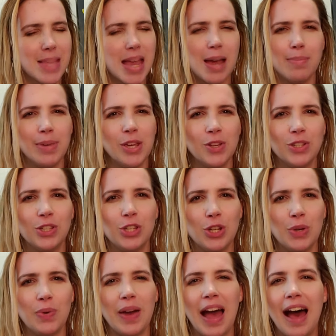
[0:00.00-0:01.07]
I'm used
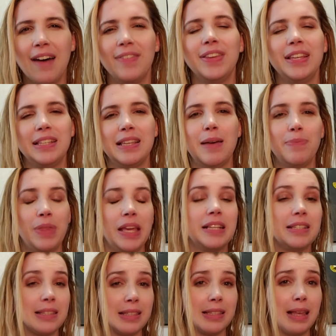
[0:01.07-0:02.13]
to having something
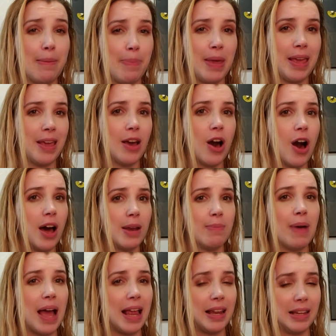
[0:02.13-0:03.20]
slippy on
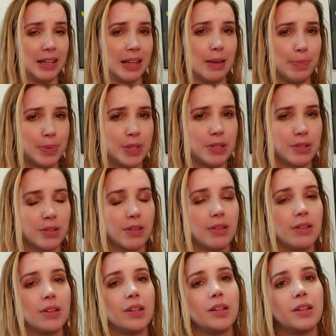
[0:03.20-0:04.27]
my lips.
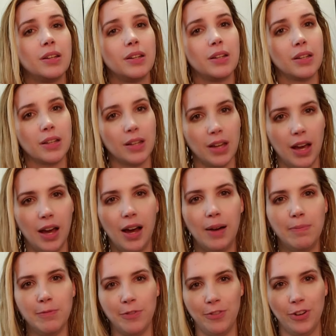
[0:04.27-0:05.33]

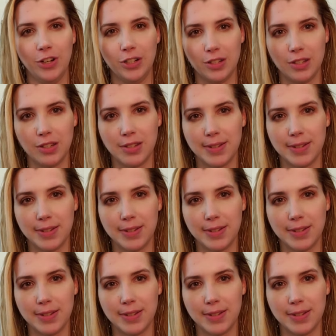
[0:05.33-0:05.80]
Comfort.